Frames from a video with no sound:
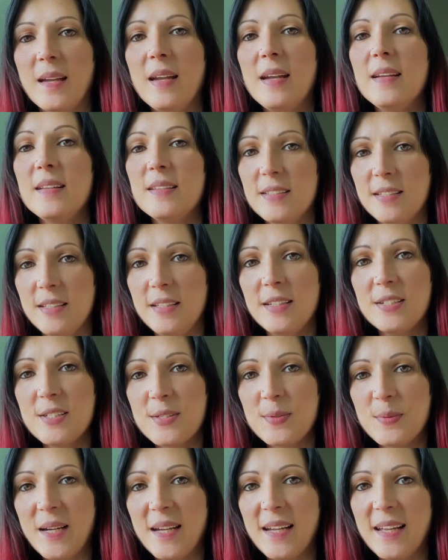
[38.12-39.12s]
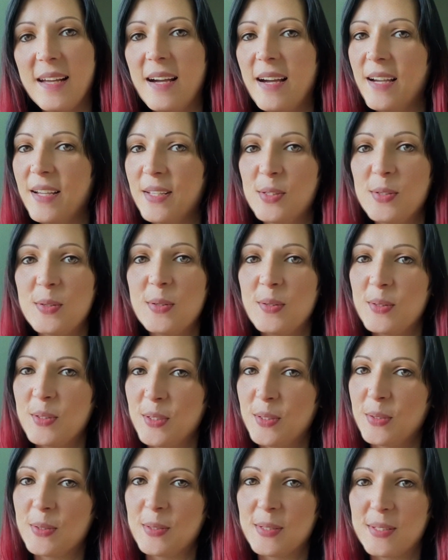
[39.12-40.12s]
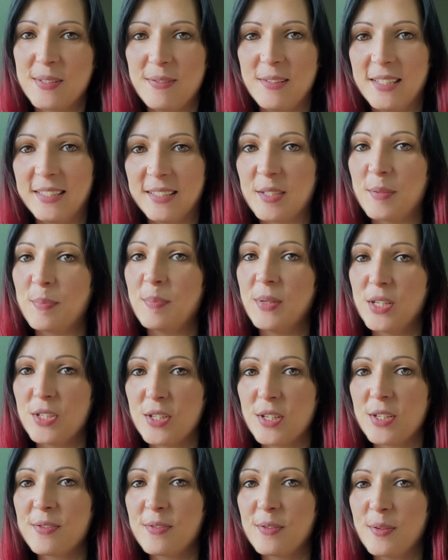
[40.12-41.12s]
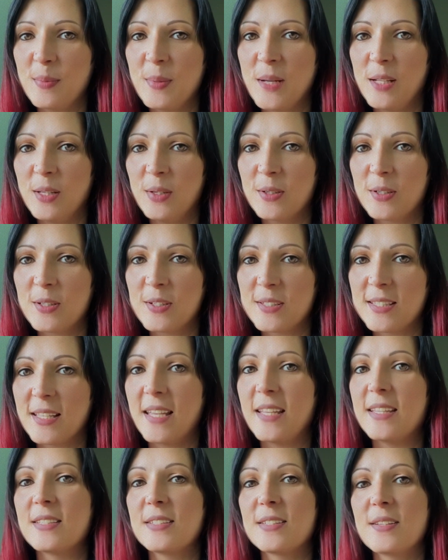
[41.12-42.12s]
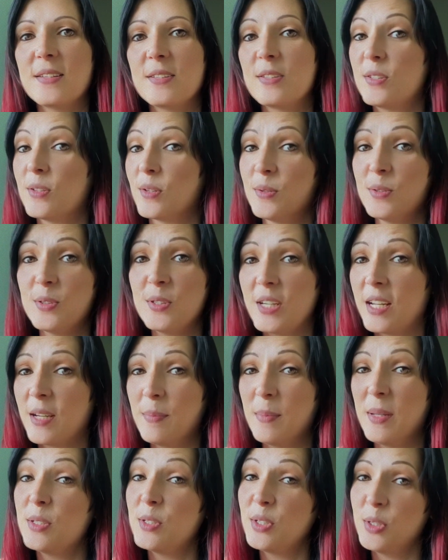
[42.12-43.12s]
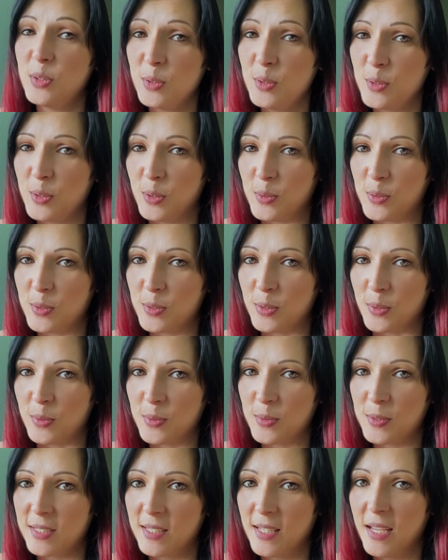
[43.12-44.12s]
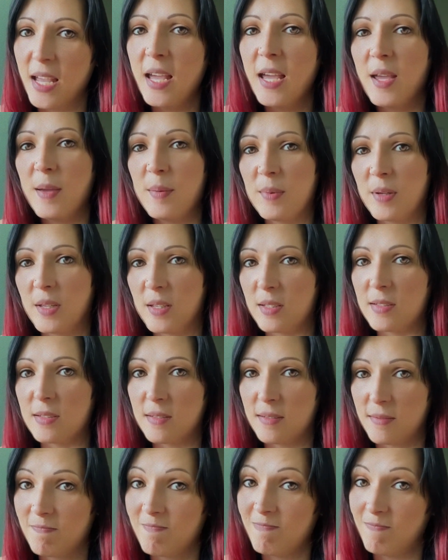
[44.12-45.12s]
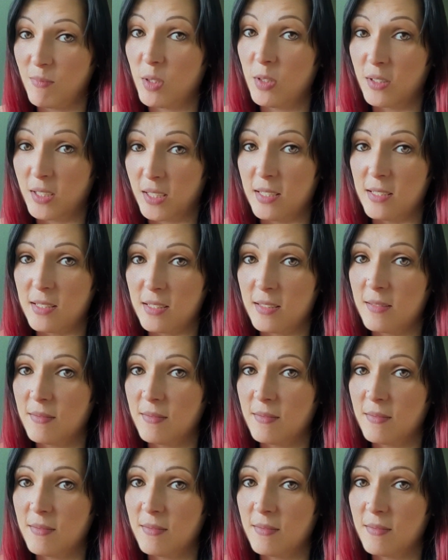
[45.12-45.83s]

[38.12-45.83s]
And here's why I don't use filtered pictures for my logos and don't recommend you to use those. Because look at this.